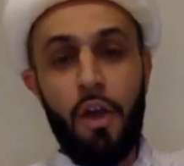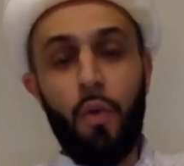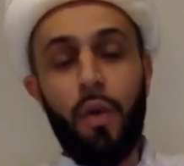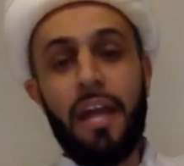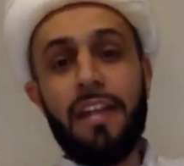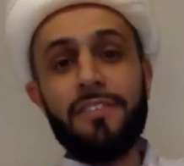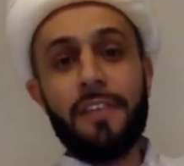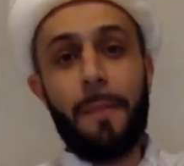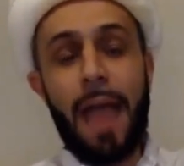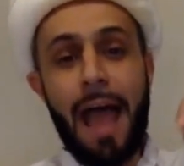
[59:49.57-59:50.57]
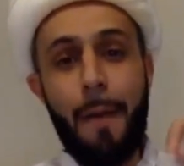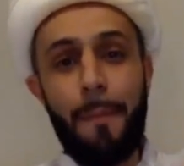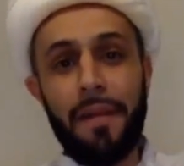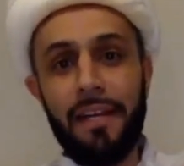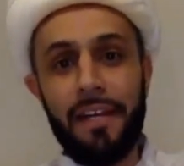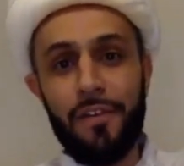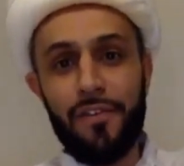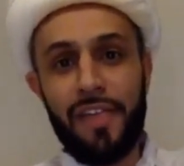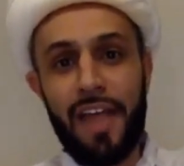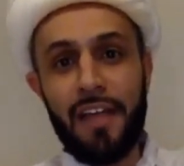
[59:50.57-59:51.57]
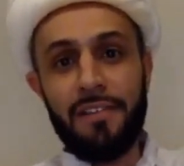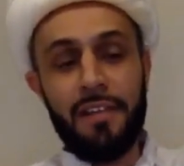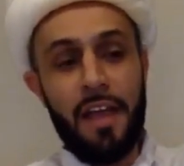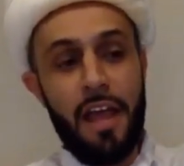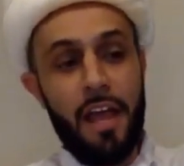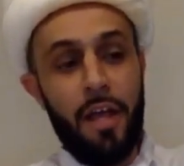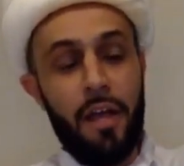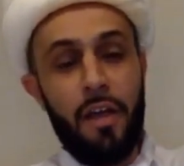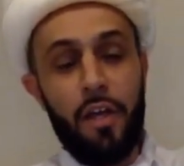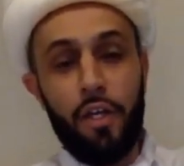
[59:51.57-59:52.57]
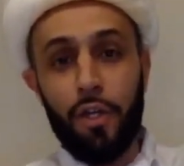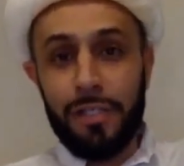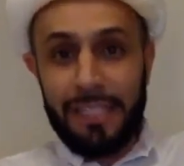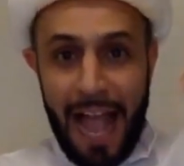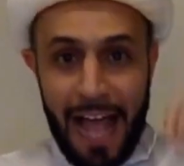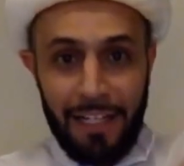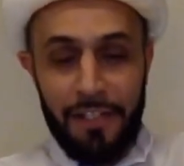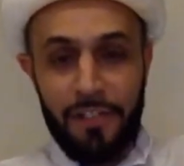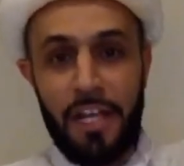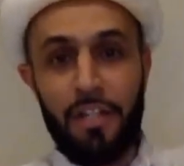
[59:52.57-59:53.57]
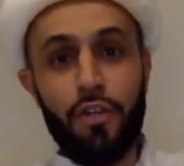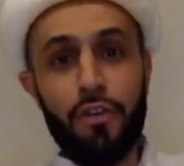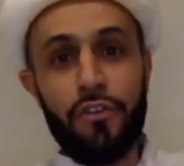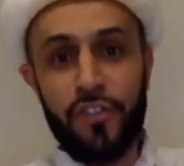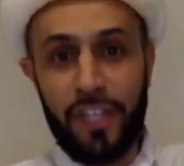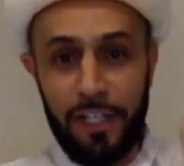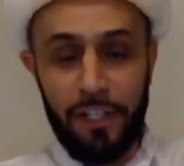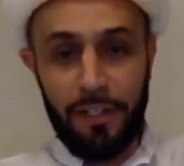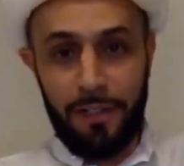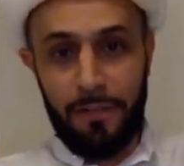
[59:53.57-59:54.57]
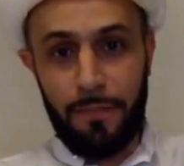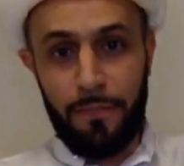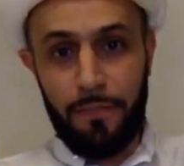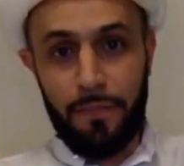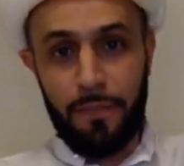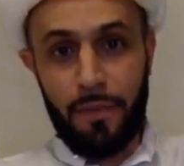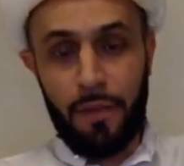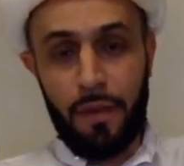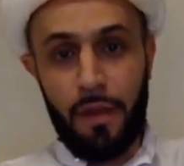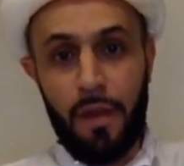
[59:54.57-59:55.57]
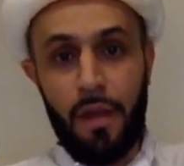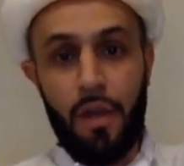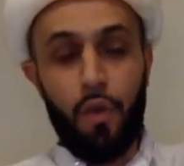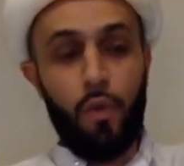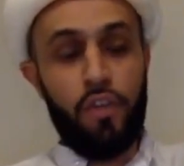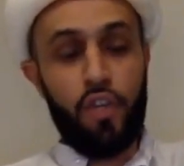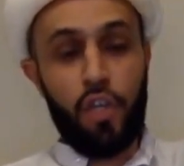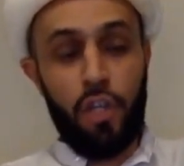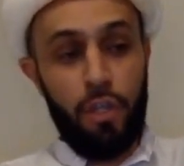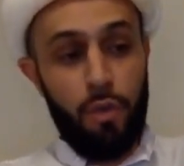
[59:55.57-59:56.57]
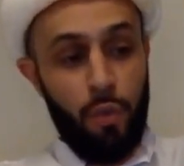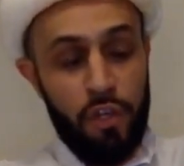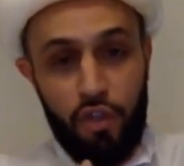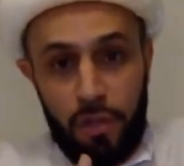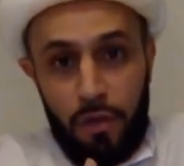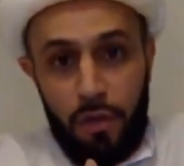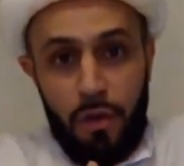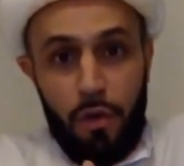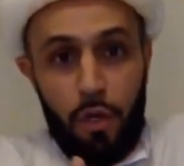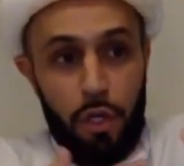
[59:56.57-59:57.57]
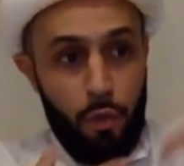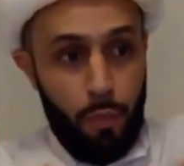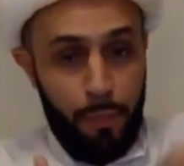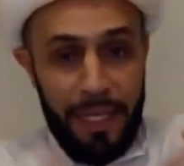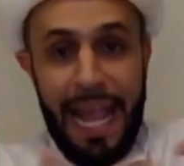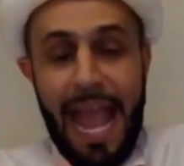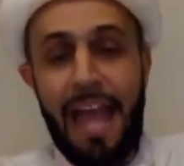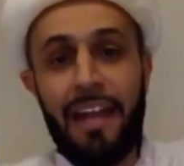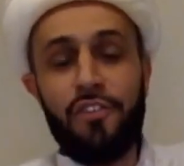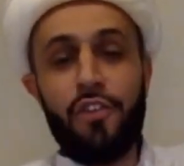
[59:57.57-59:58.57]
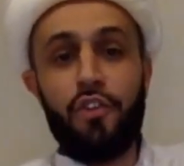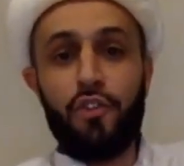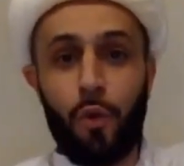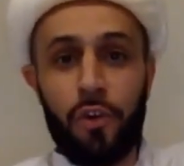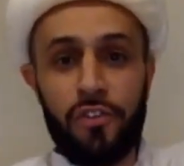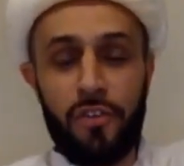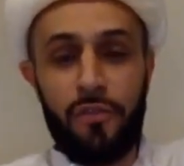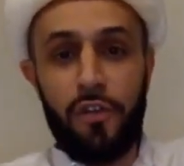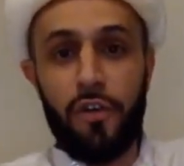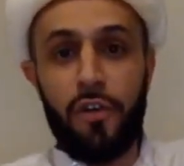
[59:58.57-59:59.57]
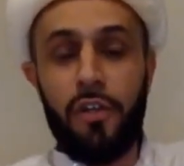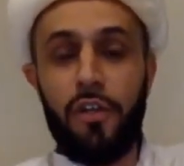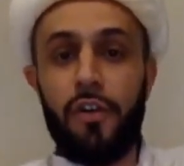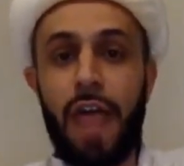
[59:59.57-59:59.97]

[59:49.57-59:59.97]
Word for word: what ends up happening is that your talent and your skill which which began as the source of your your